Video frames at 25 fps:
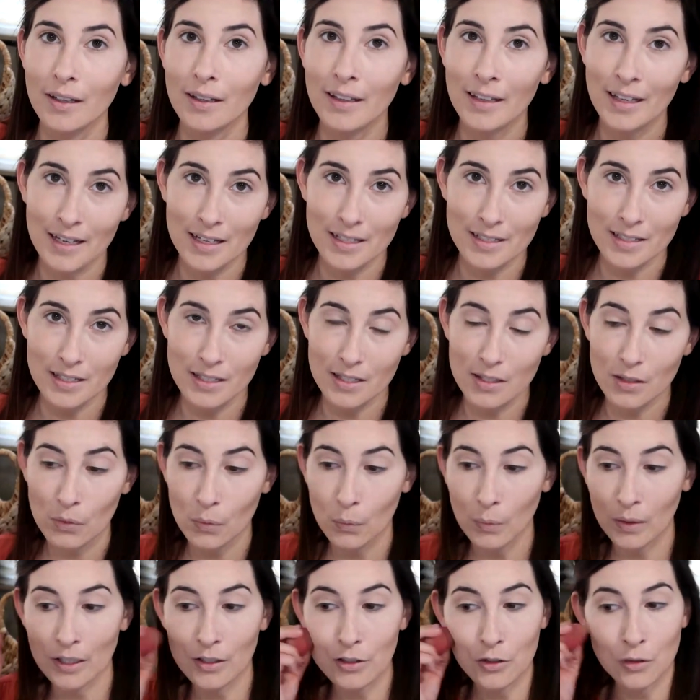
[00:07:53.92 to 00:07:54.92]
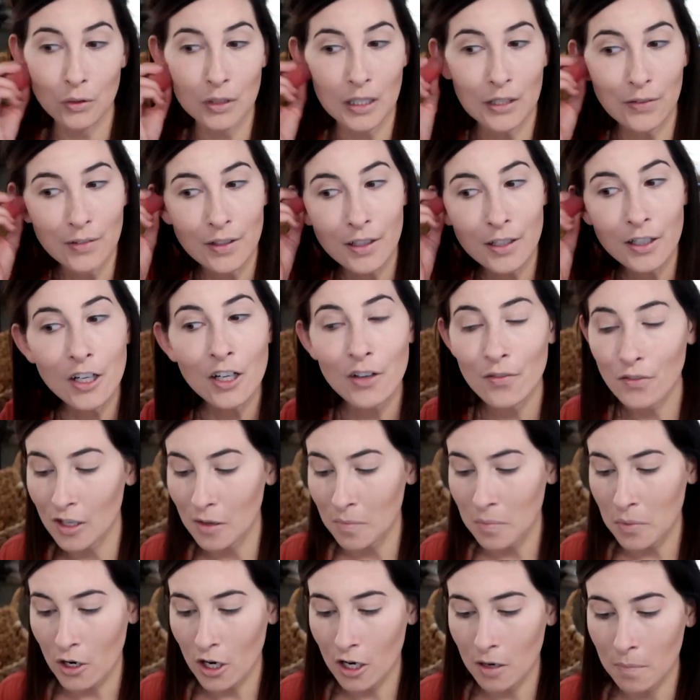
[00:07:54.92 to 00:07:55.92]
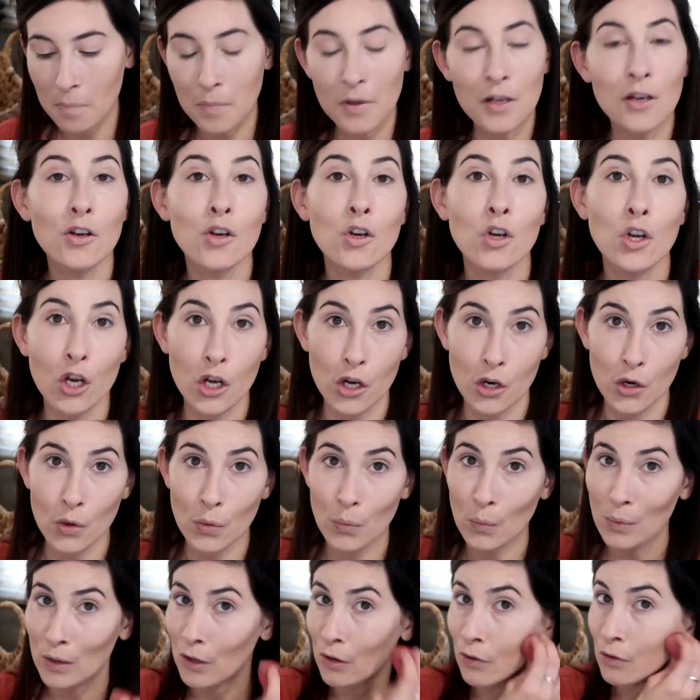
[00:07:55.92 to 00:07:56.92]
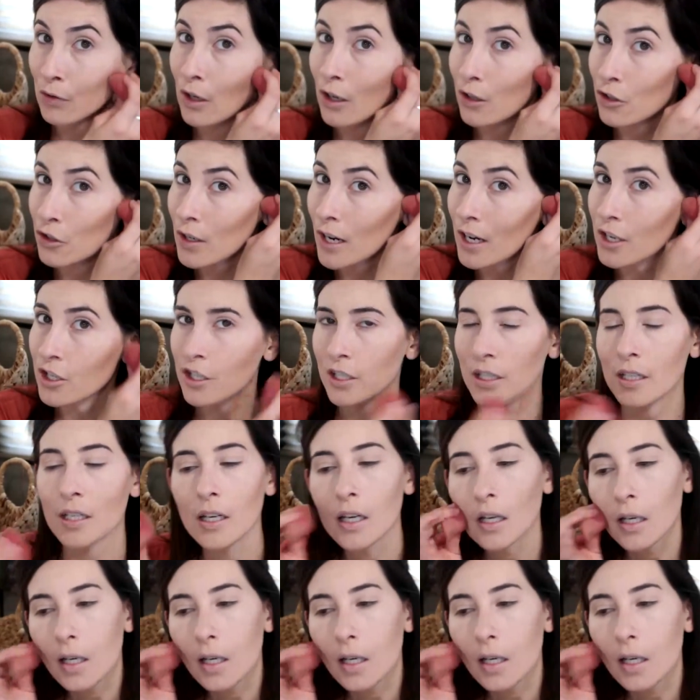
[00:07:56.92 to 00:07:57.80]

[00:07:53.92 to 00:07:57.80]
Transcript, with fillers: Yes, we do live in an RV park, but no, we are not trashy.